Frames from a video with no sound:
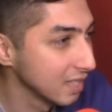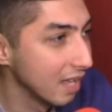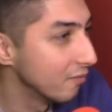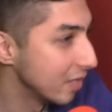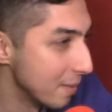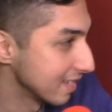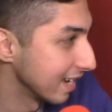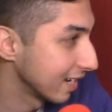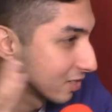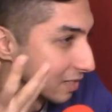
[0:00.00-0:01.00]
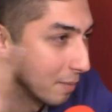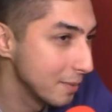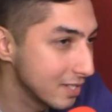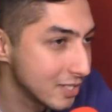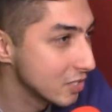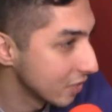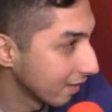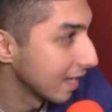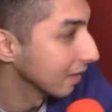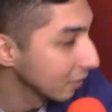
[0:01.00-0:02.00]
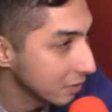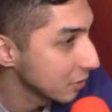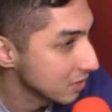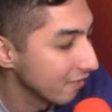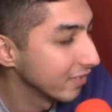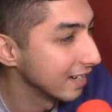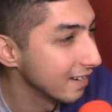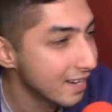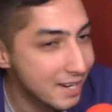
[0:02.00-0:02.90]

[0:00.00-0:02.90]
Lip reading: loved him as an extra. Maybe because he just got that look or something.